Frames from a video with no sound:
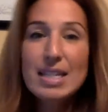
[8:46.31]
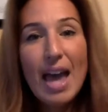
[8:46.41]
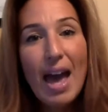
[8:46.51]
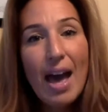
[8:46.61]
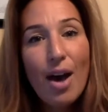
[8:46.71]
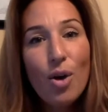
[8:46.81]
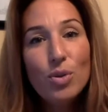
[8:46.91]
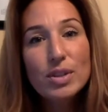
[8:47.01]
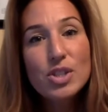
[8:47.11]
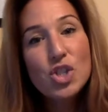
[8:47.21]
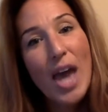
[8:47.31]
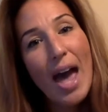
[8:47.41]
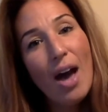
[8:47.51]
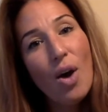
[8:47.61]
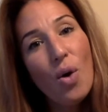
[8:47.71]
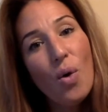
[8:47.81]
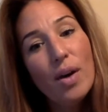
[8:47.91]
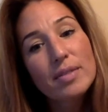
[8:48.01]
out. Ciao.